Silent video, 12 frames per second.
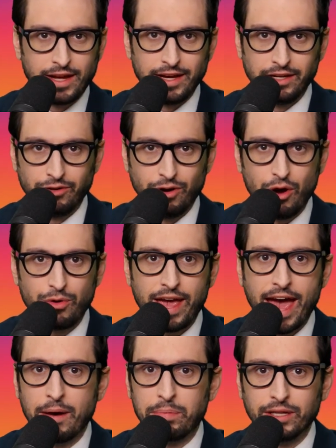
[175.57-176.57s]
And you know
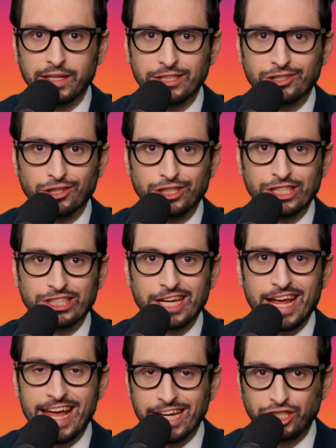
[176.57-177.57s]
capitalists are just
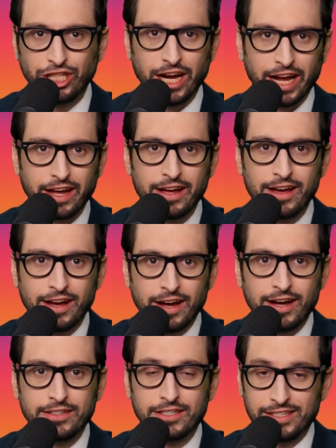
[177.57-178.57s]
itching
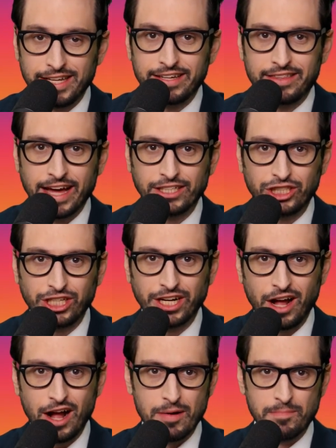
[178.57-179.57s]
to dig that
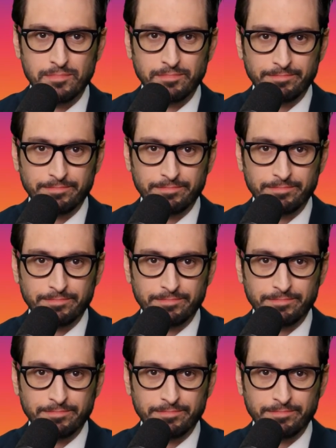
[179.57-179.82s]
shit up.